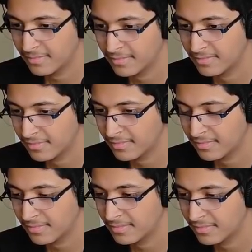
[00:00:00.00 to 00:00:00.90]

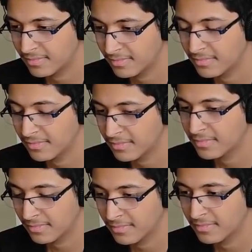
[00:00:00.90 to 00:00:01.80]

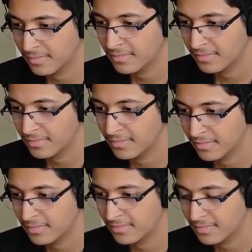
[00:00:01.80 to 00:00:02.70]

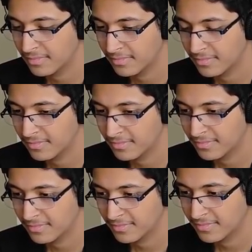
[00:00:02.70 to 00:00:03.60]

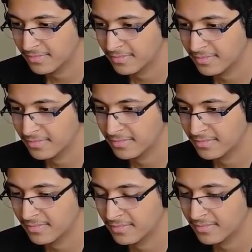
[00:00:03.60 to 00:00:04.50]

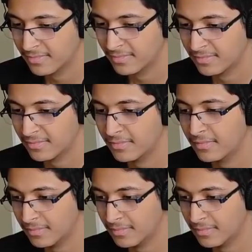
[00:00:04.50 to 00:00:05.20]
(silent)